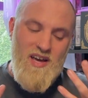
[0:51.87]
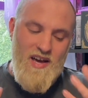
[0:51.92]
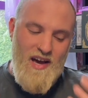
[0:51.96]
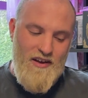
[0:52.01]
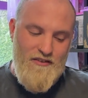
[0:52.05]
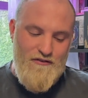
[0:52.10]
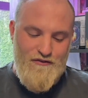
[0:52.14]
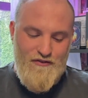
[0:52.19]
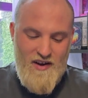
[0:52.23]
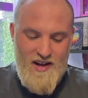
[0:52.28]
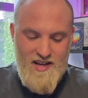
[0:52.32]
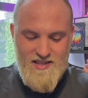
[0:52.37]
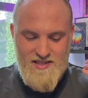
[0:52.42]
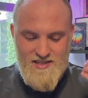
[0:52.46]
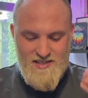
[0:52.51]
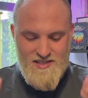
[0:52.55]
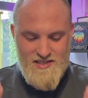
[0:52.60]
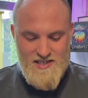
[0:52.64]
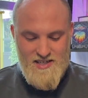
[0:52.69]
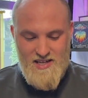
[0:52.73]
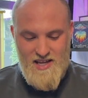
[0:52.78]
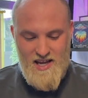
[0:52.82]
And
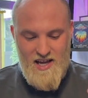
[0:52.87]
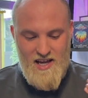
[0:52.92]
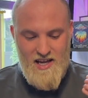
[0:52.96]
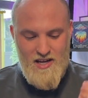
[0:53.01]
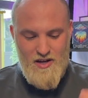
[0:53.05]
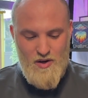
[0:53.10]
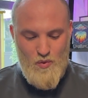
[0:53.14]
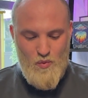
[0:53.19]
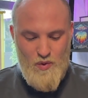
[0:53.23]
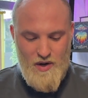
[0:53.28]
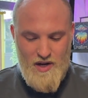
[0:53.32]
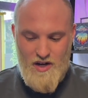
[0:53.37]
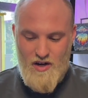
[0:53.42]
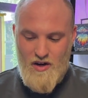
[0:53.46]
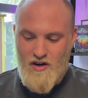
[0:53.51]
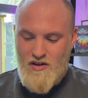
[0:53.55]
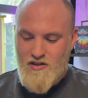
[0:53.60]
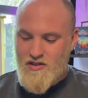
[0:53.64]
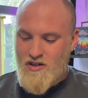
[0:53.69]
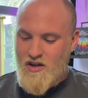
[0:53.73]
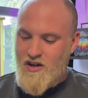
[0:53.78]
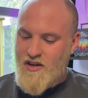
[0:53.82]
friends, today we
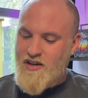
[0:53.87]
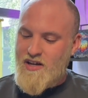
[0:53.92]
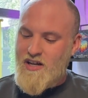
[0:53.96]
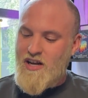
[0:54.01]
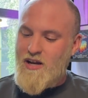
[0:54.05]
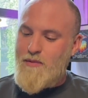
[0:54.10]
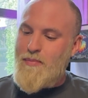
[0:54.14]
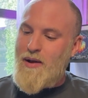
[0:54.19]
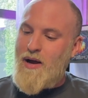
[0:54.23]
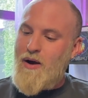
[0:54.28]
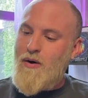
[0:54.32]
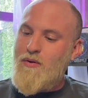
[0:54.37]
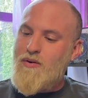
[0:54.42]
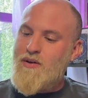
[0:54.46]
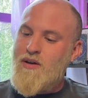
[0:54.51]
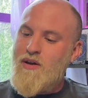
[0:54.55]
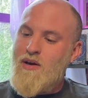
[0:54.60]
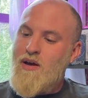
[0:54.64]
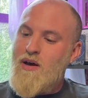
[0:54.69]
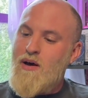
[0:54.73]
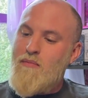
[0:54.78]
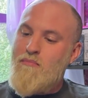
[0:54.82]
are talking about
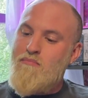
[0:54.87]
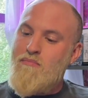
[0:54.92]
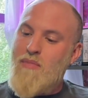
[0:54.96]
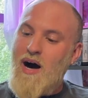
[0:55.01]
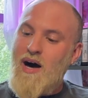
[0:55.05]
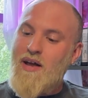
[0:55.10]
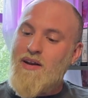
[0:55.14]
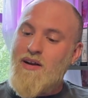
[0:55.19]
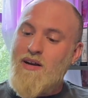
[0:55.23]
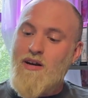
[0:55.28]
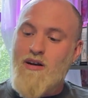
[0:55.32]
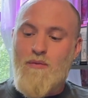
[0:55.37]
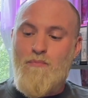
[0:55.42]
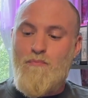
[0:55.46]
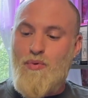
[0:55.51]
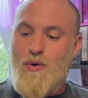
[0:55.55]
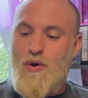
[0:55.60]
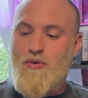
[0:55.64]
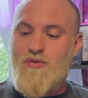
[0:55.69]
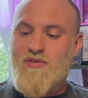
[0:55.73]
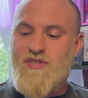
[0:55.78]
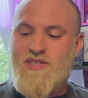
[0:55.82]
Monica
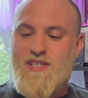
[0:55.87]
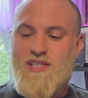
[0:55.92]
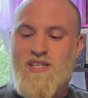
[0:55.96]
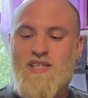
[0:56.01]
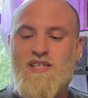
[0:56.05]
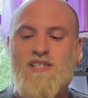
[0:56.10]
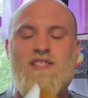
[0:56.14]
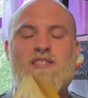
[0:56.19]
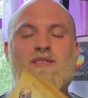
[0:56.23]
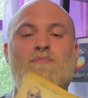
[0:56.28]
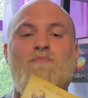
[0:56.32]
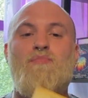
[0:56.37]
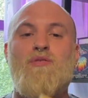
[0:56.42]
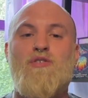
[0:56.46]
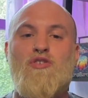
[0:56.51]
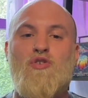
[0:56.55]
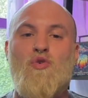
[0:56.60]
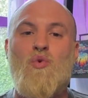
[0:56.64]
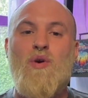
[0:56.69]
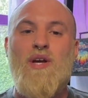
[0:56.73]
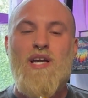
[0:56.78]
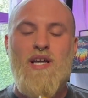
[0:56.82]
Bodirsky's
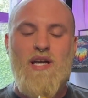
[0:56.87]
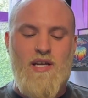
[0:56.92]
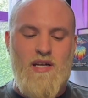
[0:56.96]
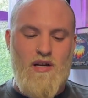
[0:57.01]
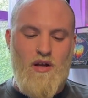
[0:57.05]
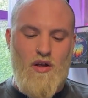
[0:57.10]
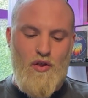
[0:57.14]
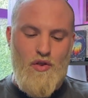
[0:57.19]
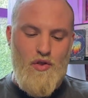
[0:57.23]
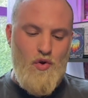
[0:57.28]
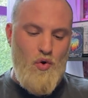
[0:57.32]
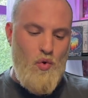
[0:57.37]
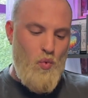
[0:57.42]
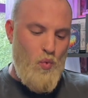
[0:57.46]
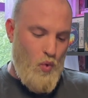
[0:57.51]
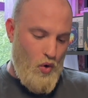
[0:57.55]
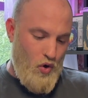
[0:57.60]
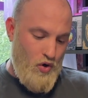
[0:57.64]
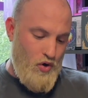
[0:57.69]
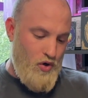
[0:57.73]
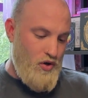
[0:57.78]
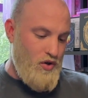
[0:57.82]
Between the
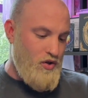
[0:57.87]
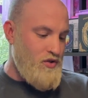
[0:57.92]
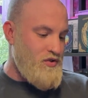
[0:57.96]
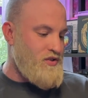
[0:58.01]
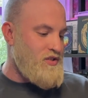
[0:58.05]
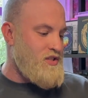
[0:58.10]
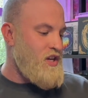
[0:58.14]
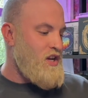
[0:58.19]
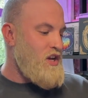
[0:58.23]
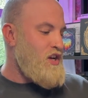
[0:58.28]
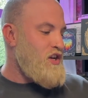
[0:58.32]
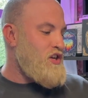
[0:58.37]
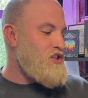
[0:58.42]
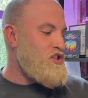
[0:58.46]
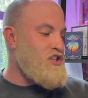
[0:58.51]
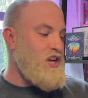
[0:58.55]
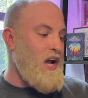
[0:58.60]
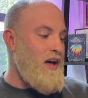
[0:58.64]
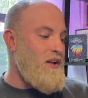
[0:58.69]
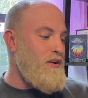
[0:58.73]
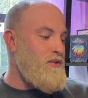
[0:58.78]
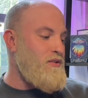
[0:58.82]
Worlds,
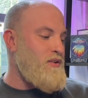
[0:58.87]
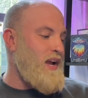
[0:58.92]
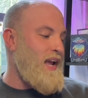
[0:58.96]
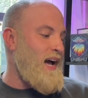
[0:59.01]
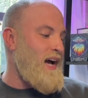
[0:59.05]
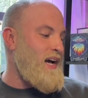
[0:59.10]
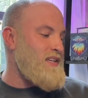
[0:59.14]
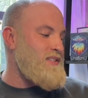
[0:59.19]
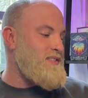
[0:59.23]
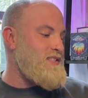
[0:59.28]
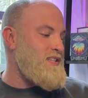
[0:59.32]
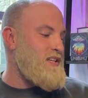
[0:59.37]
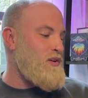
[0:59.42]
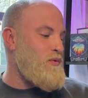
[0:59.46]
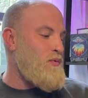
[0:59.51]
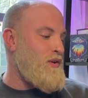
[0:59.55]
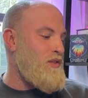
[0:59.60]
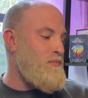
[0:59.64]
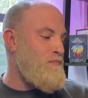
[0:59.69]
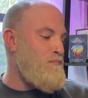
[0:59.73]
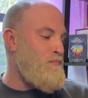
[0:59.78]
Shadowcasting with